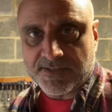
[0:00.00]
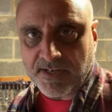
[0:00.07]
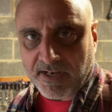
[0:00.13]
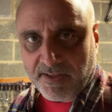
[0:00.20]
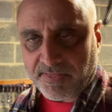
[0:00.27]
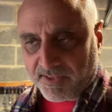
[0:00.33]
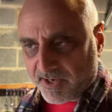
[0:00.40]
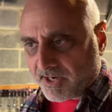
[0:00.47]
I
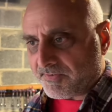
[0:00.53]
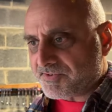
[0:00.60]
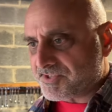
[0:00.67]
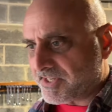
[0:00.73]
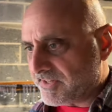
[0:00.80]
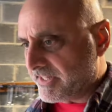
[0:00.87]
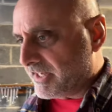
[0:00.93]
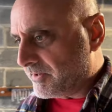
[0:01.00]
think I've
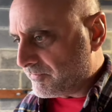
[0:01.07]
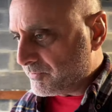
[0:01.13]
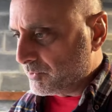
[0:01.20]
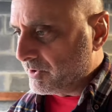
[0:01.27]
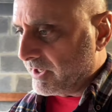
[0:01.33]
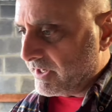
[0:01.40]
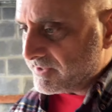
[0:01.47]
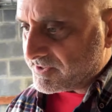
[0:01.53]
said that a few
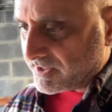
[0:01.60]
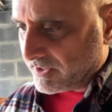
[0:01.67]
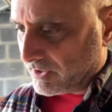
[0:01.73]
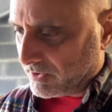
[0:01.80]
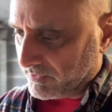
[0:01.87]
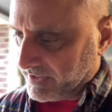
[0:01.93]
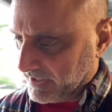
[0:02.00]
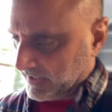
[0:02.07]
days
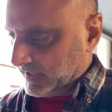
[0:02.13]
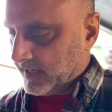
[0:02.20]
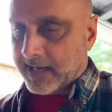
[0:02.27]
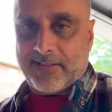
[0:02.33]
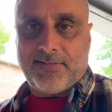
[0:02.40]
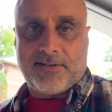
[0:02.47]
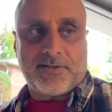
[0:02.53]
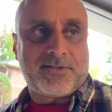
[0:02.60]
ago that I
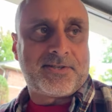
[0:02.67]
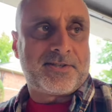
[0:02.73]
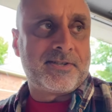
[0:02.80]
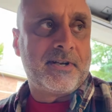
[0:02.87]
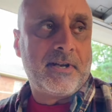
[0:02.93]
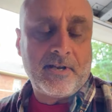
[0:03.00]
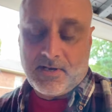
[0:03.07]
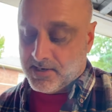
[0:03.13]
got this,
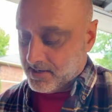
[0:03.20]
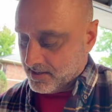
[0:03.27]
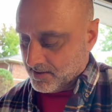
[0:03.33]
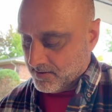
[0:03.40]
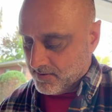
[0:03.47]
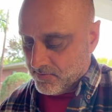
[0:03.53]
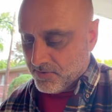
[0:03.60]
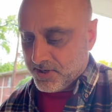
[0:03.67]

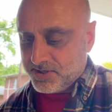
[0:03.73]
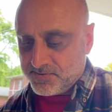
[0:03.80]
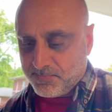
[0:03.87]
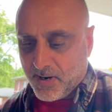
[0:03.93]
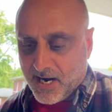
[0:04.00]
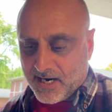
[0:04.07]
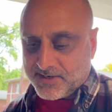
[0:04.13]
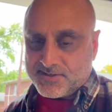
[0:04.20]
these
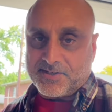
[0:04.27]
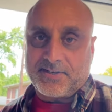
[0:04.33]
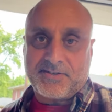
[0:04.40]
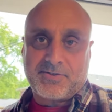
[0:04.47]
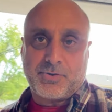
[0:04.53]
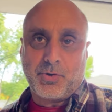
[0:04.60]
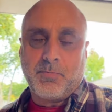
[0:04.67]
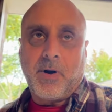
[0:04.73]
boxes,
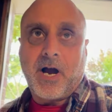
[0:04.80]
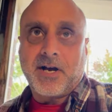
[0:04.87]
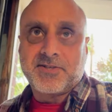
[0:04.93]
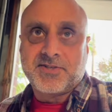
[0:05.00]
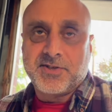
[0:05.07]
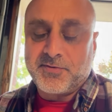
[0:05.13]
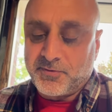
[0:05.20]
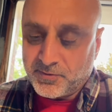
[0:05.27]
two
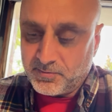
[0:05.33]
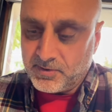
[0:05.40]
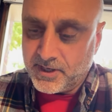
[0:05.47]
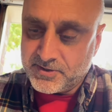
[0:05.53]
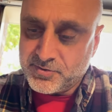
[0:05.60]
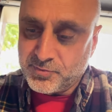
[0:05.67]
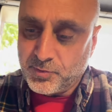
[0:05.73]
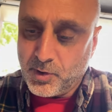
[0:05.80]
boxes from
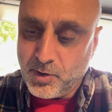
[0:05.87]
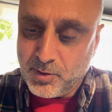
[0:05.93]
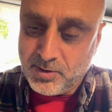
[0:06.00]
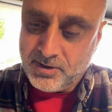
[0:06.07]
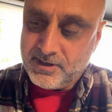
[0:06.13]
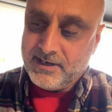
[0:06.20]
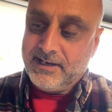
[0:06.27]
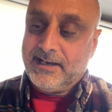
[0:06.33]
Let's Roll.
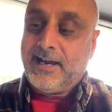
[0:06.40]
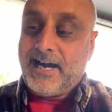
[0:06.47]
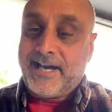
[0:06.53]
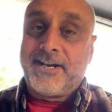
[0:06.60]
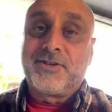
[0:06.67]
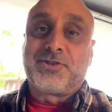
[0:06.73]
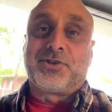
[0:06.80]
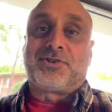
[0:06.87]
I
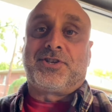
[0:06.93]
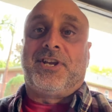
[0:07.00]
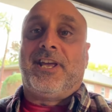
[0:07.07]
didn't just